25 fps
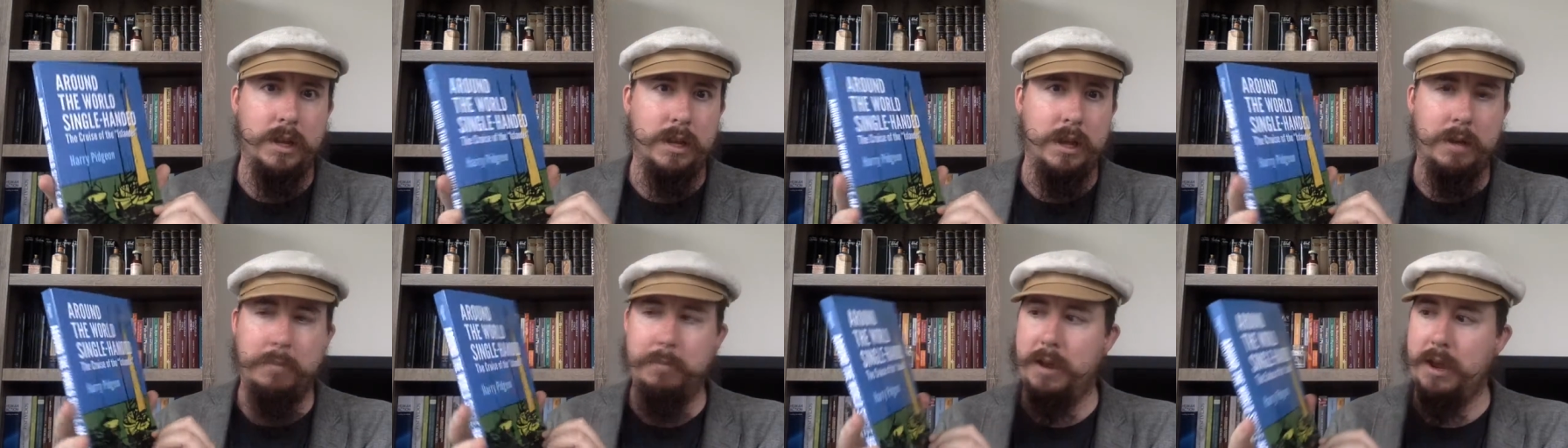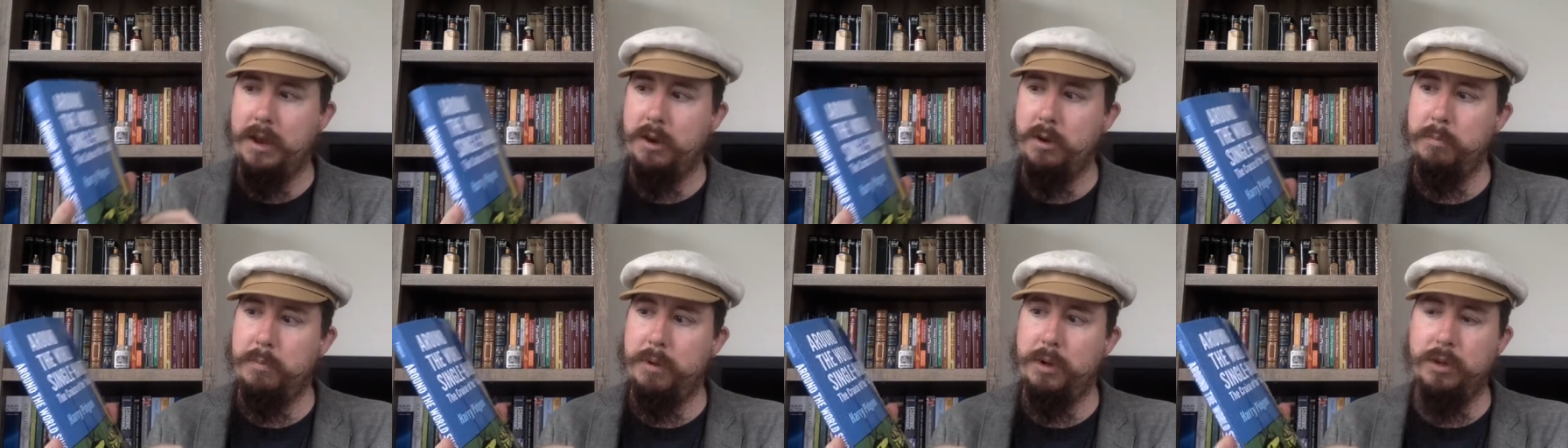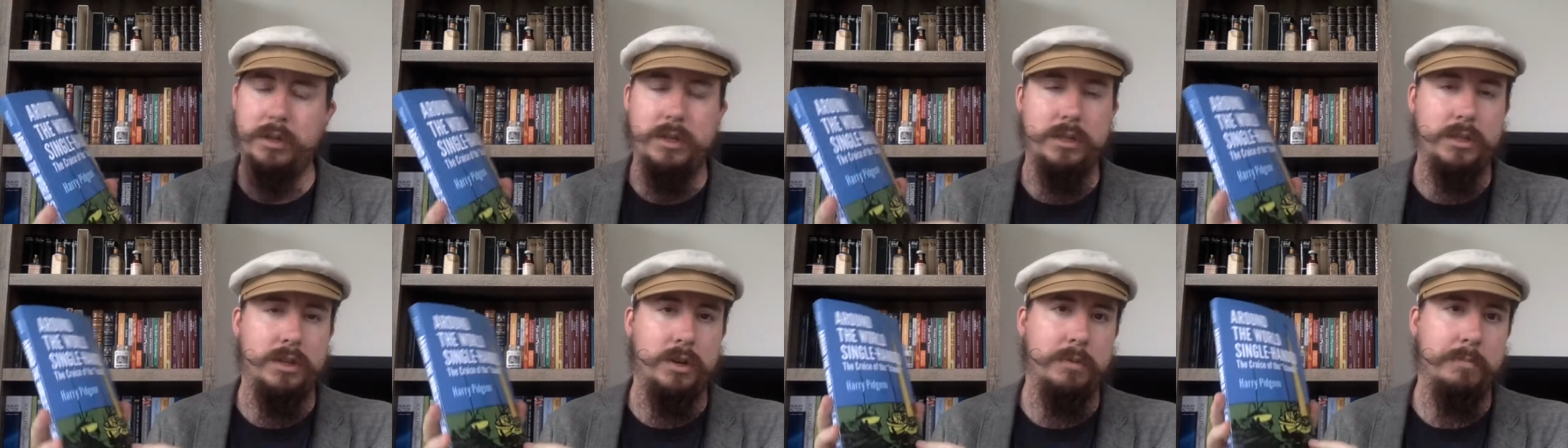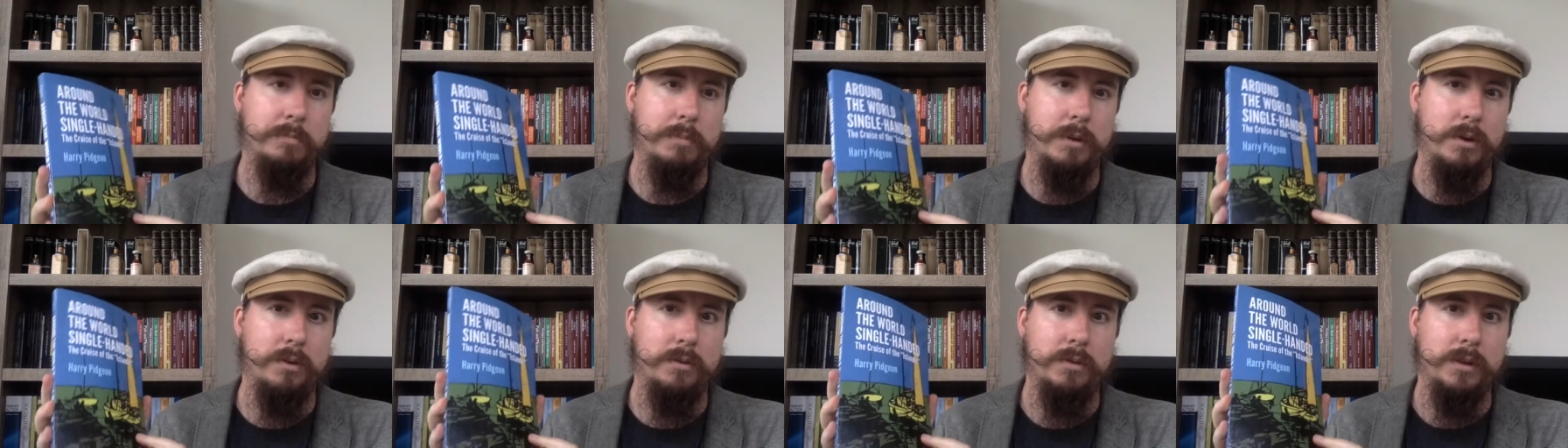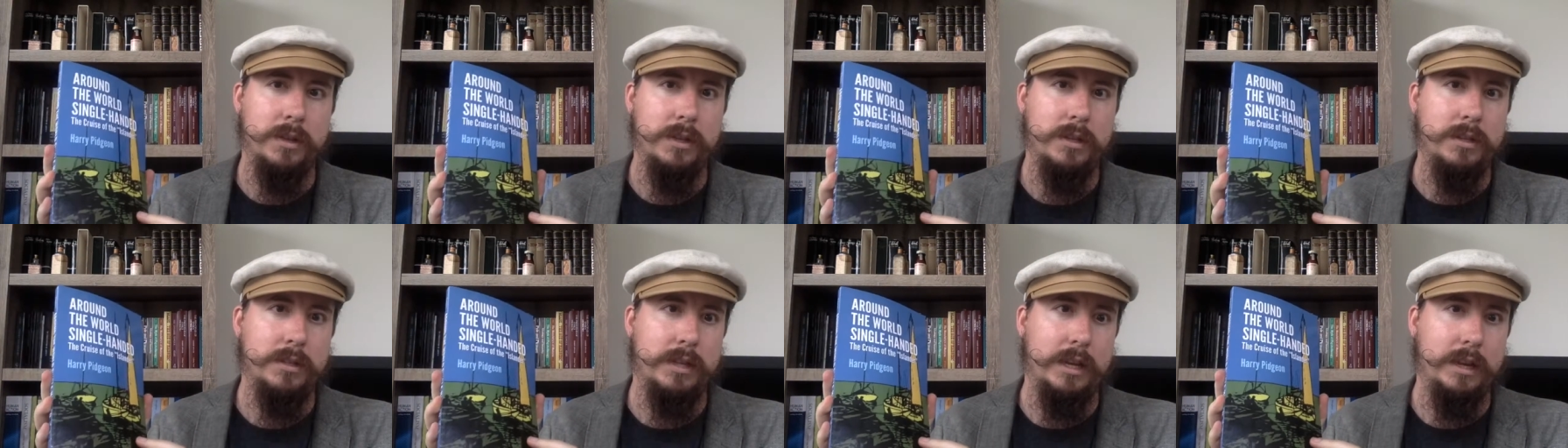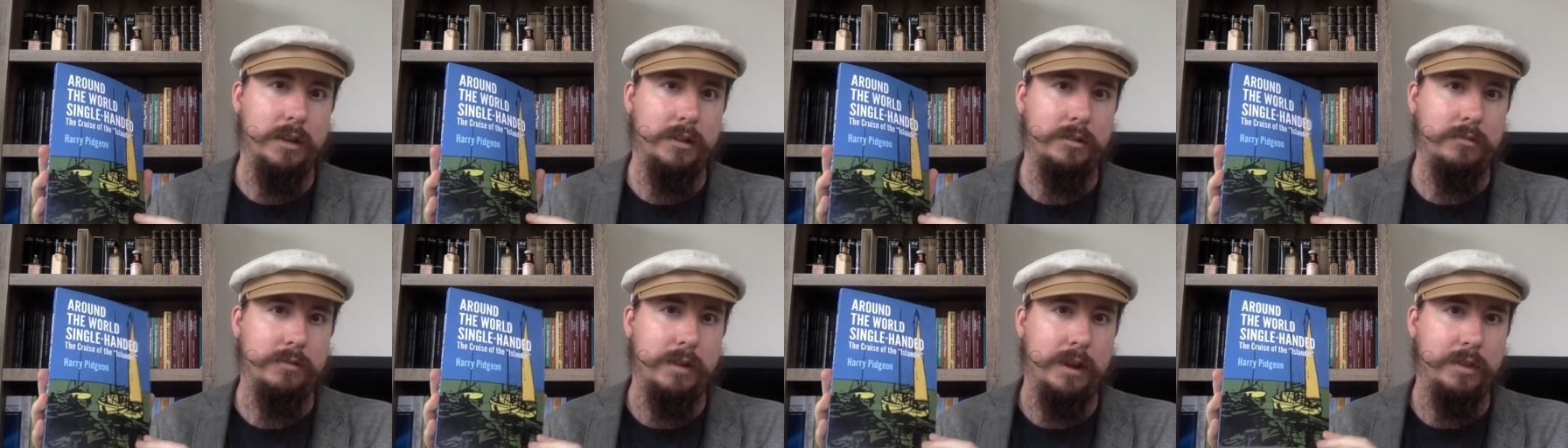A man who built his own boat,
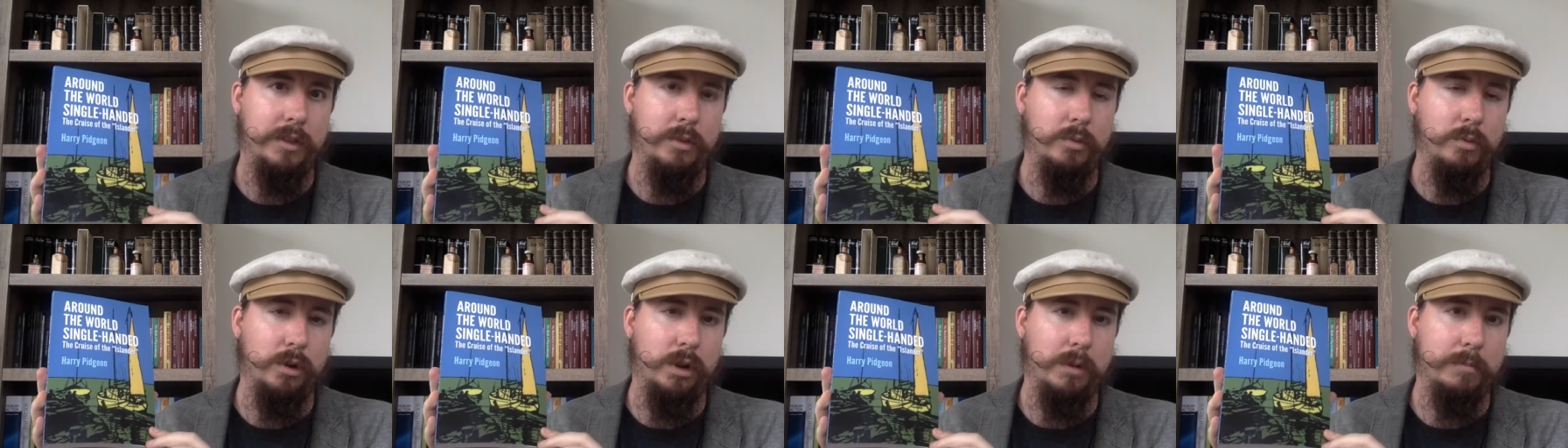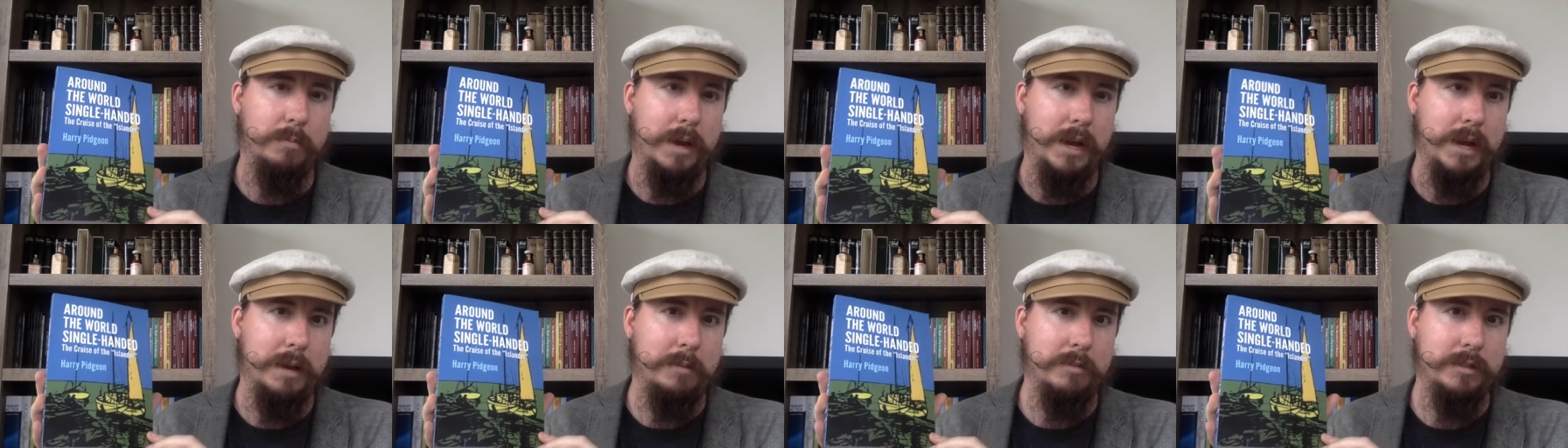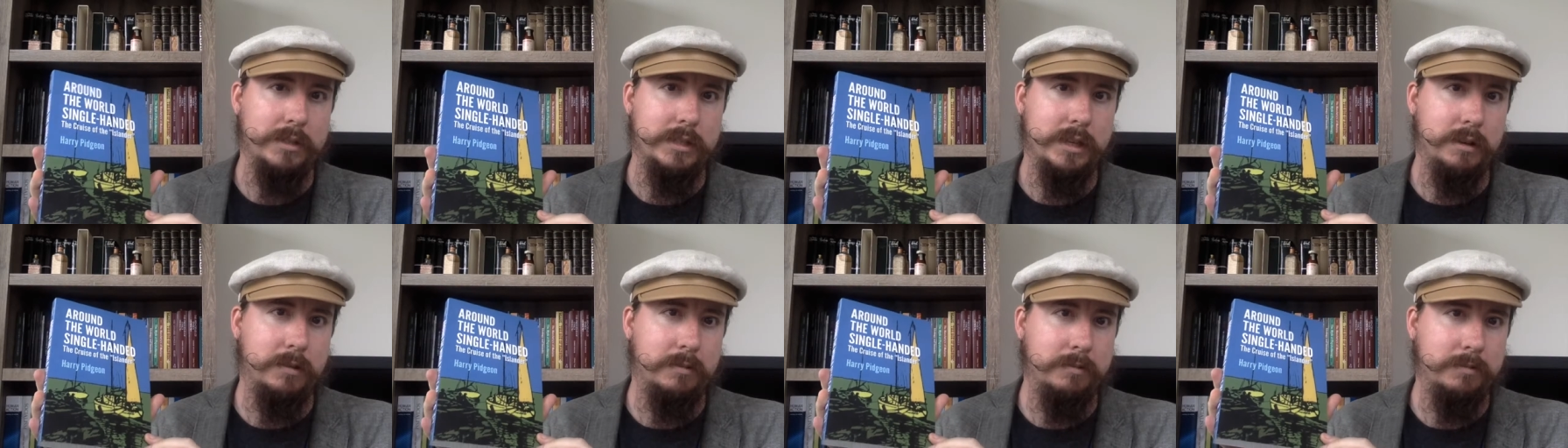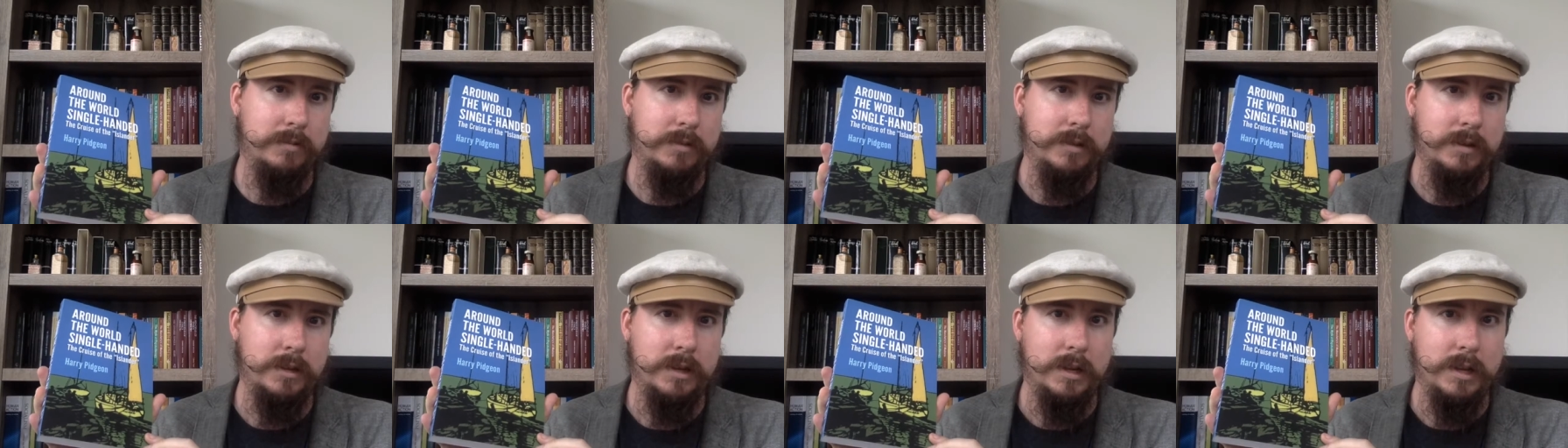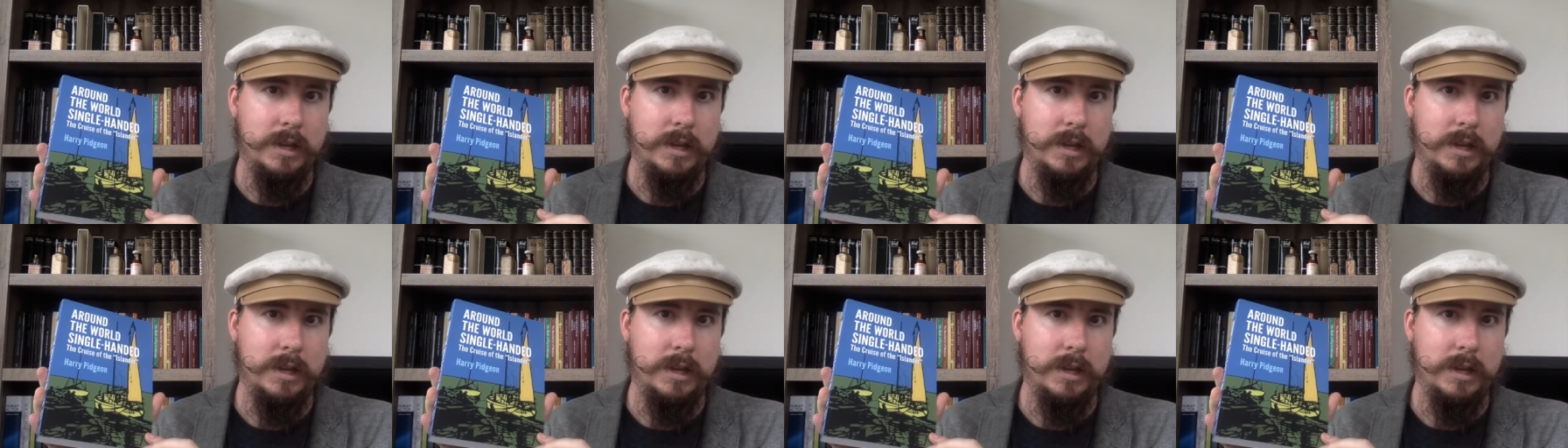sailed around the world by himself